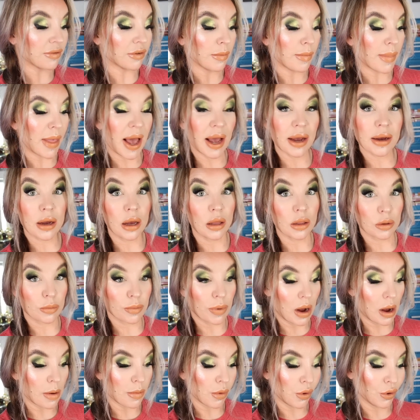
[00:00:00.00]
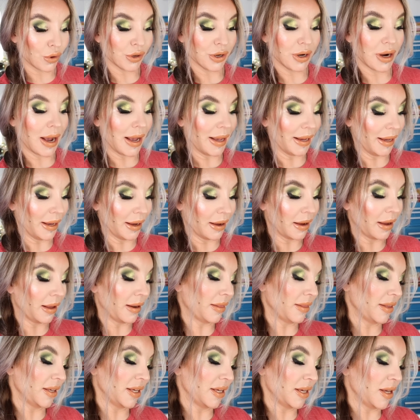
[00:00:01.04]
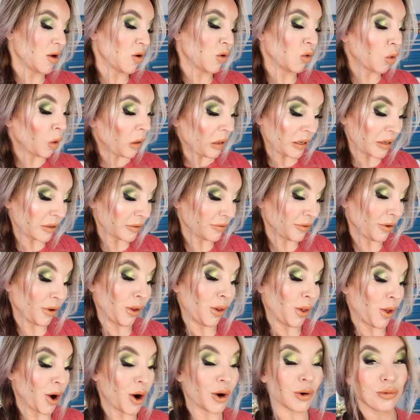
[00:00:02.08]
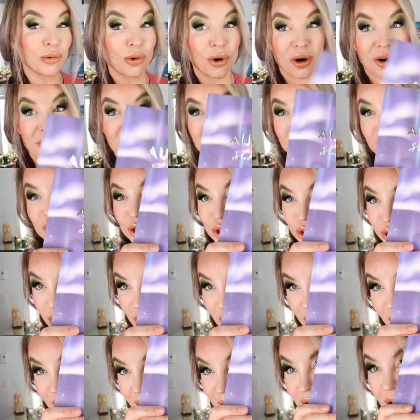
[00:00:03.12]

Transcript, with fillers: from that ColourPop order, I got the wonderful Aurora Struck